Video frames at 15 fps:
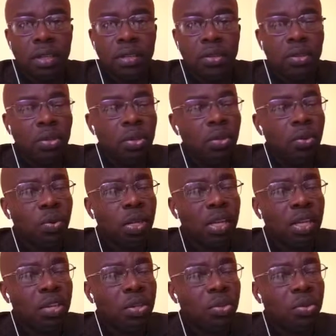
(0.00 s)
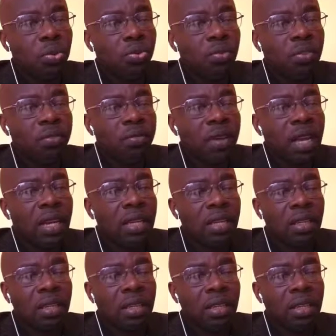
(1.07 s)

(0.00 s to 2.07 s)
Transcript: to know that the truth was valid,